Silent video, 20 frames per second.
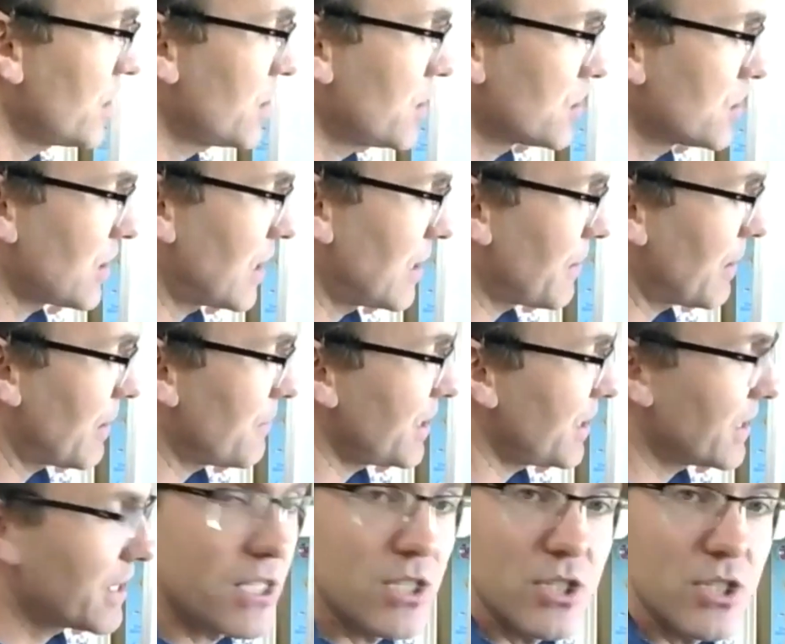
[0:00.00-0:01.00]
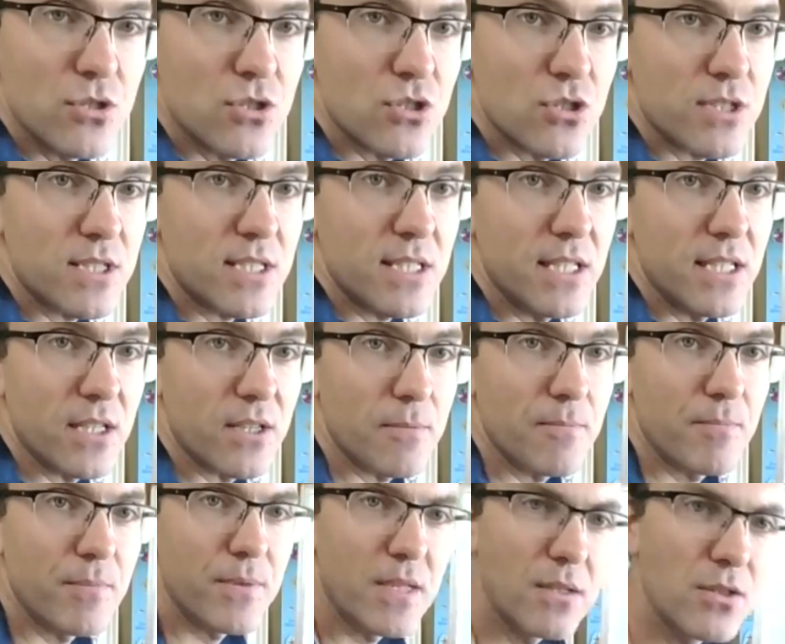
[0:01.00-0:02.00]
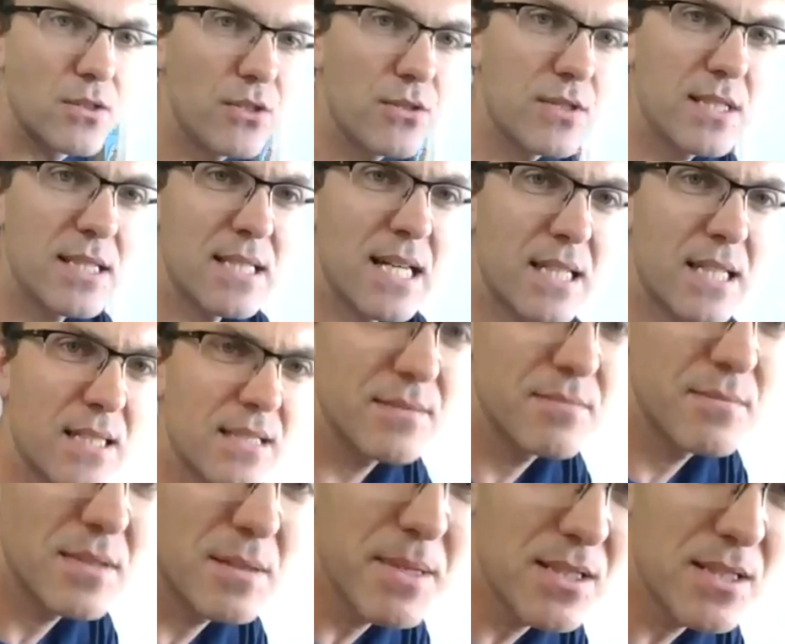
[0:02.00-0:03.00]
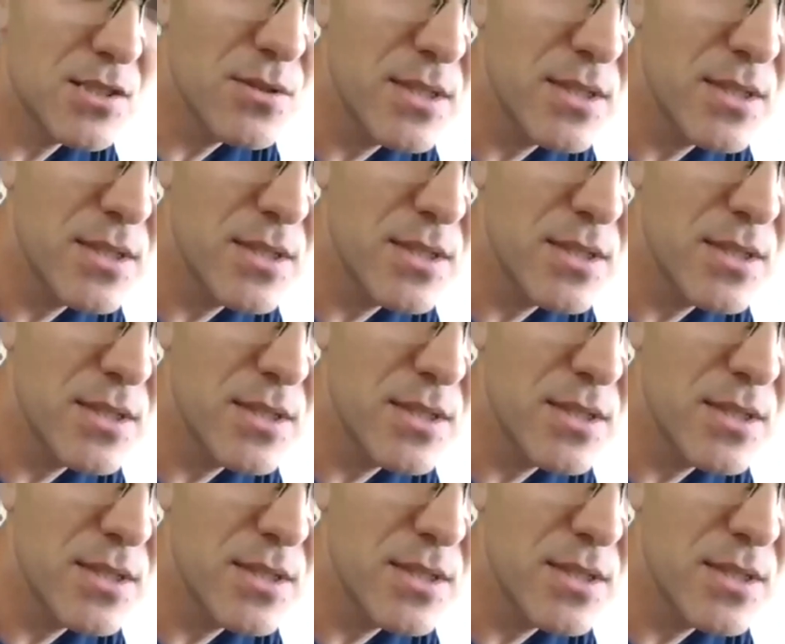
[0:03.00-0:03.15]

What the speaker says: So I'm thinking users here. Do you see that? Maybe the screen